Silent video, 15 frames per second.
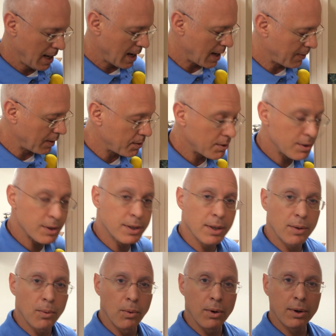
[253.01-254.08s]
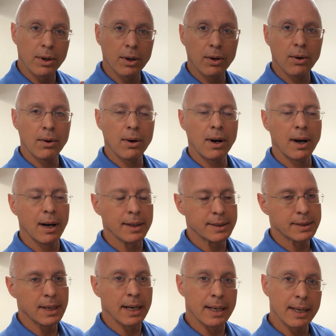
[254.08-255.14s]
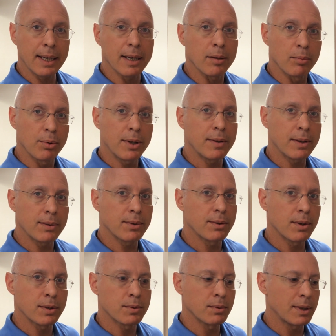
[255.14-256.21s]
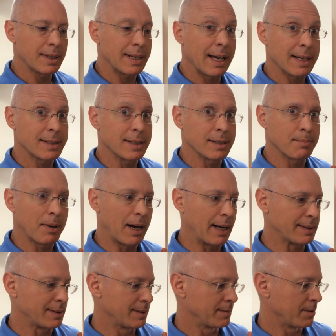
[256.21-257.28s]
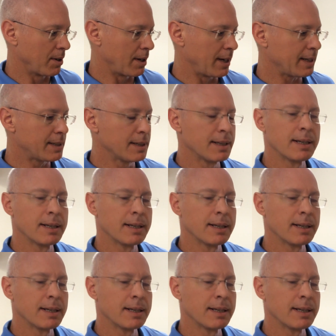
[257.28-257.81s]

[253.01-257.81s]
And then you're just going to work across, again, breathing through those really nasty spots. All right?